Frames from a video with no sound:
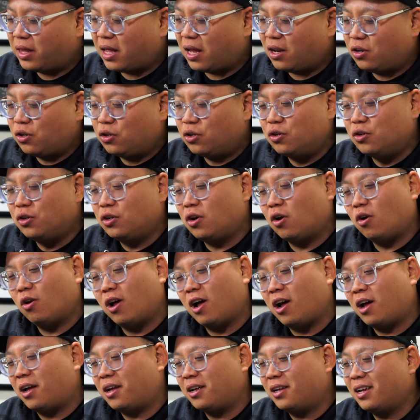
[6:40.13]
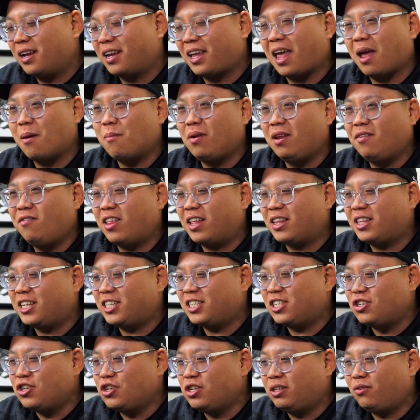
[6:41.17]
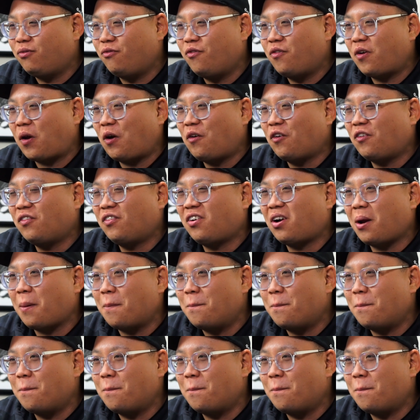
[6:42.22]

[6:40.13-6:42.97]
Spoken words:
that noodle, I can't believe that they just used very, very